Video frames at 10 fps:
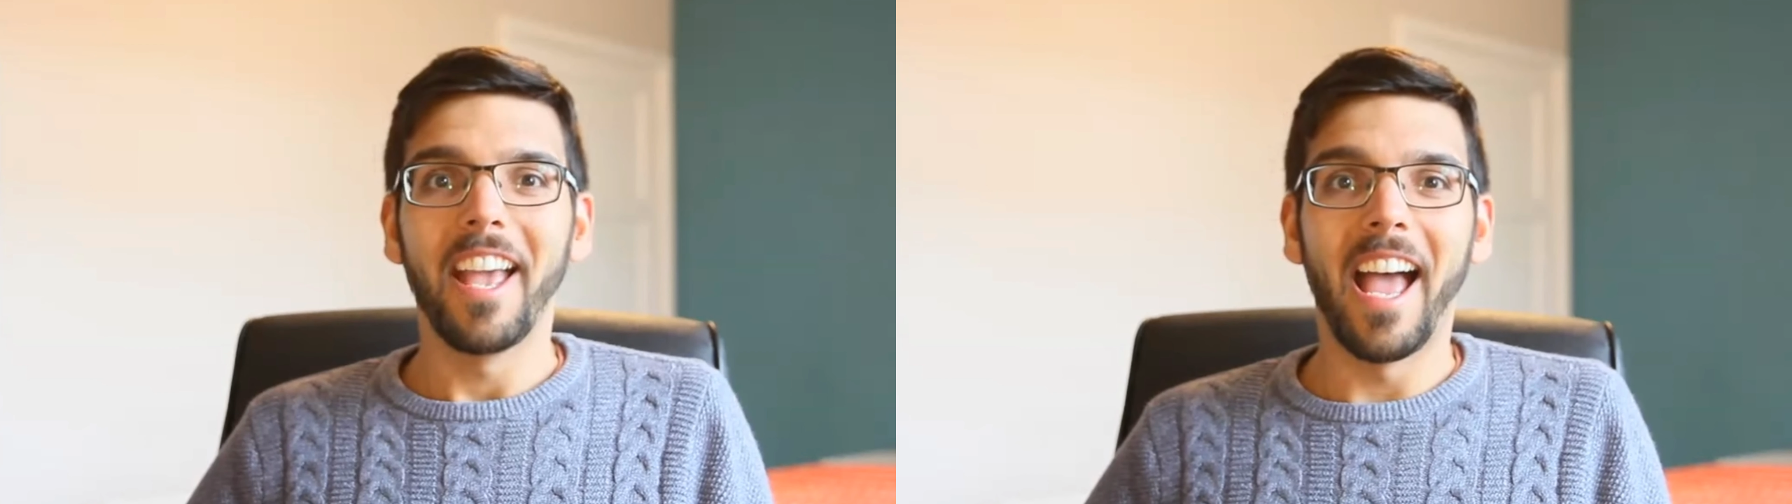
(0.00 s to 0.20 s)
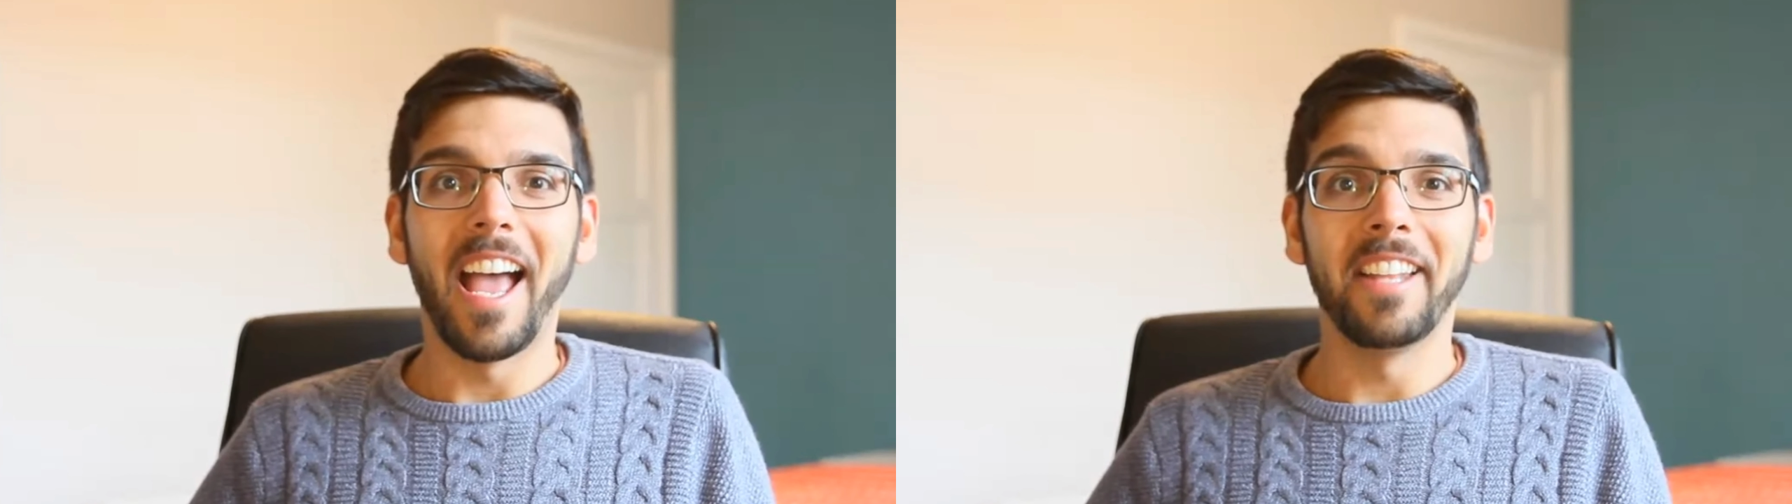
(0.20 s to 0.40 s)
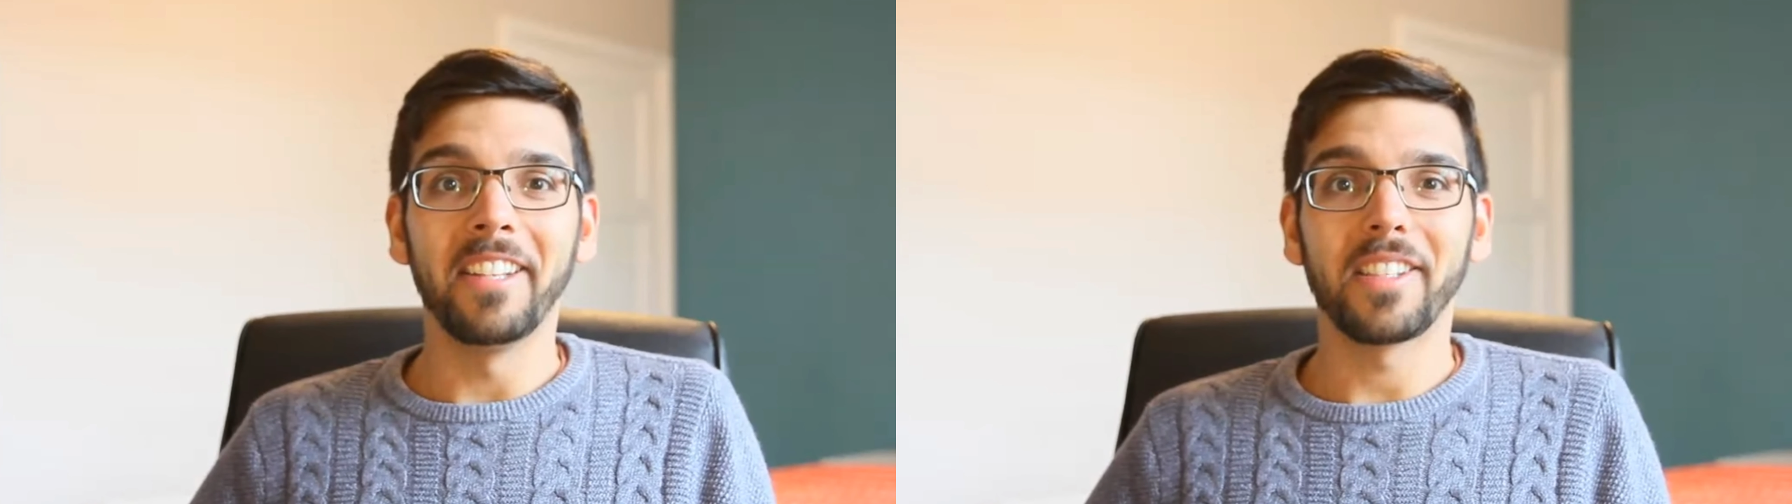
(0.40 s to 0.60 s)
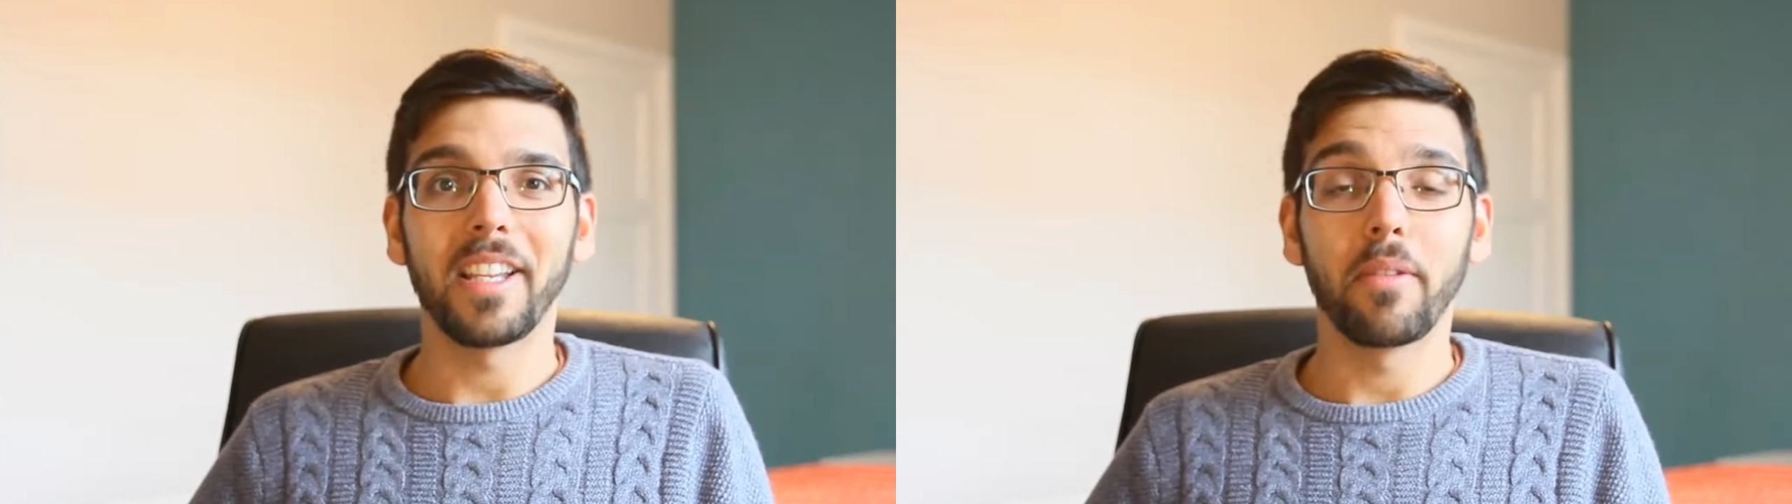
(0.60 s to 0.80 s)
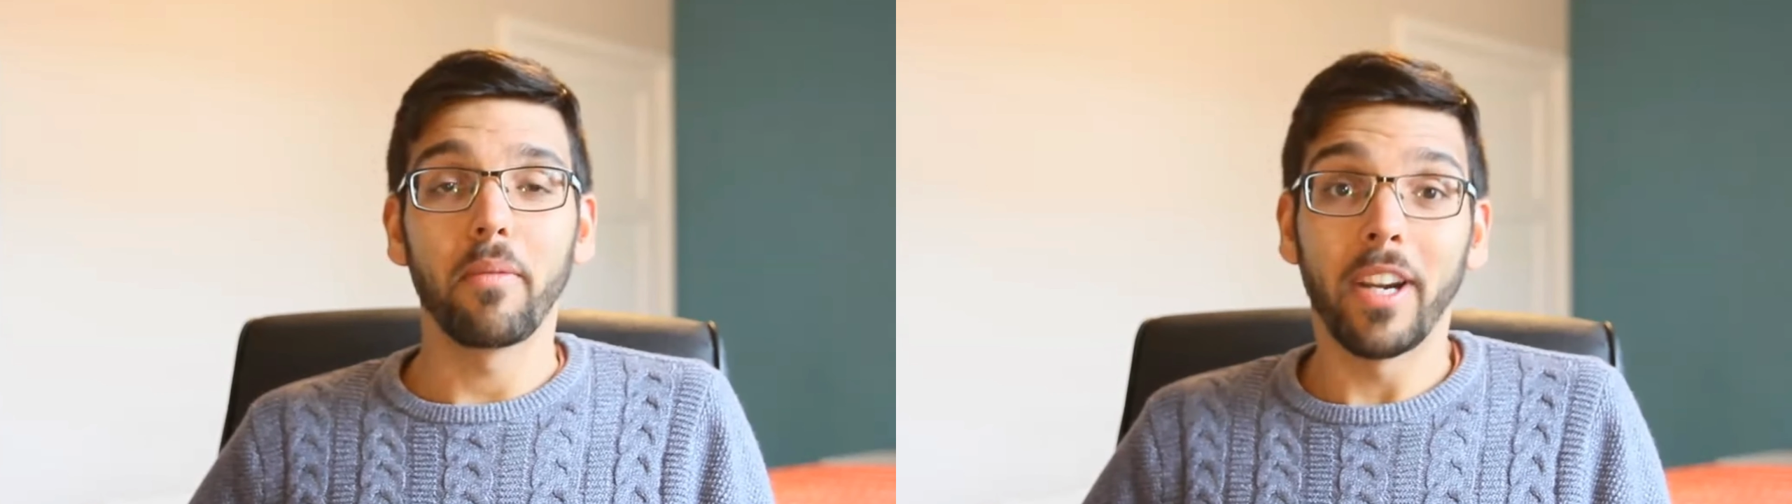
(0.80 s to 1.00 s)
And
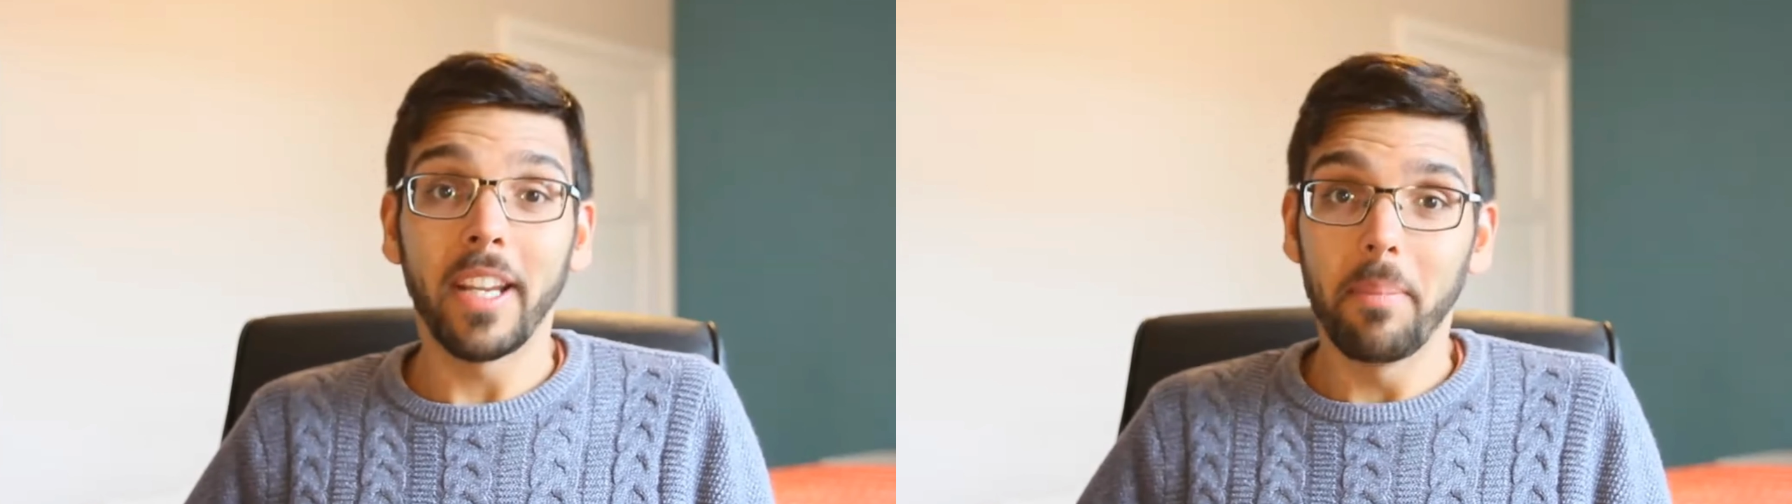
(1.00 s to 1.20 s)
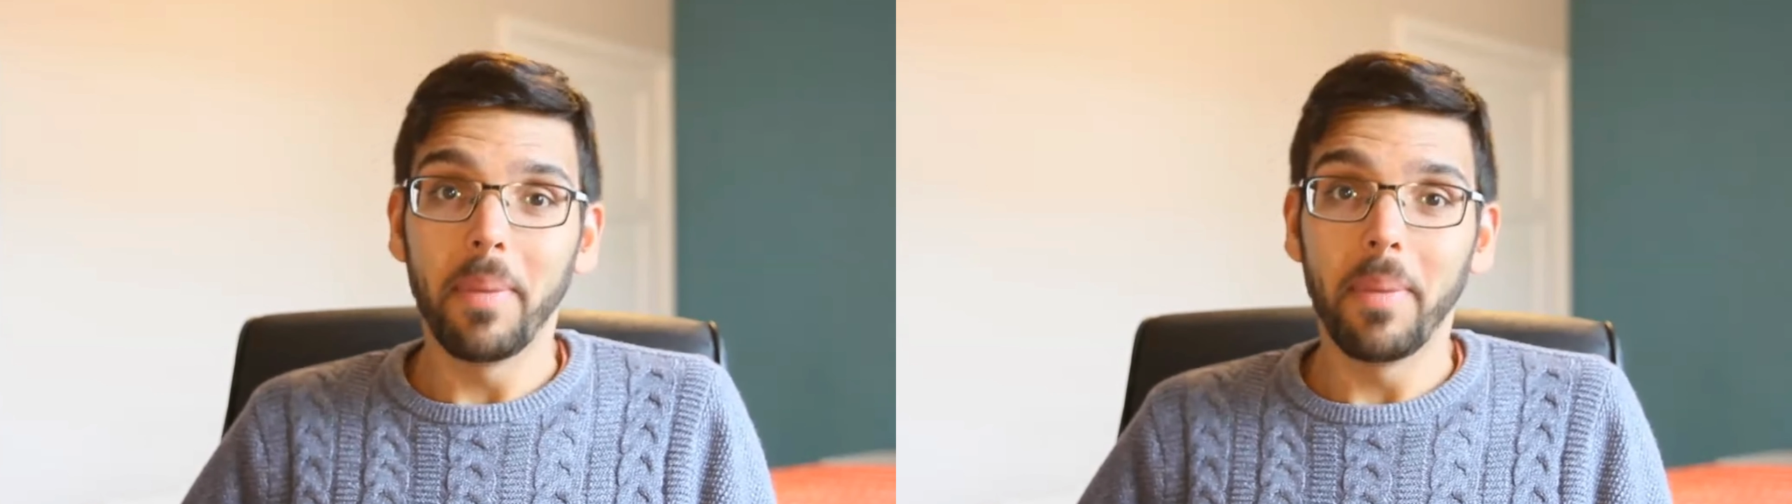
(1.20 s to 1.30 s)
ringing